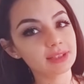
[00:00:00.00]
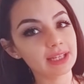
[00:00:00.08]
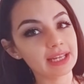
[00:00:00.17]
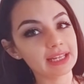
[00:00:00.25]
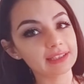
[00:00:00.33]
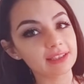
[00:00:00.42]

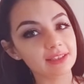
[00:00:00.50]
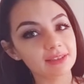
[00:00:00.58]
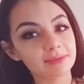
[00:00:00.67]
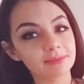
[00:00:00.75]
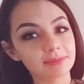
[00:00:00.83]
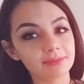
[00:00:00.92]
And
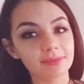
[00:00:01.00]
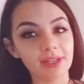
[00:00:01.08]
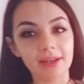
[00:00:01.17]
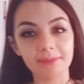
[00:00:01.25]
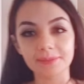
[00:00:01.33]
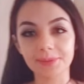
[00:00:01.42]

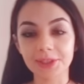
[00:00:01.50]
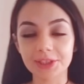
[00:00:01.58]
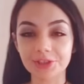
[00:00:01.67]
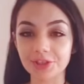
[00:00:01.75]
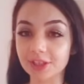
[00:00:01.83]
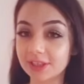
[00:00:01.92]
I'm pretty
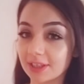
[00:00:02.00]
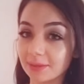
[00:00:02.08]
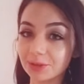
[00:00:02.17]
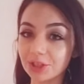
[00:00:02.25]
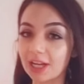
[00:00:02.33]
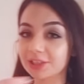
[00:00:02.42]
sure in some
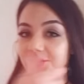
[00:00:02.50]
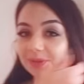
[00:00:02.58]
shots you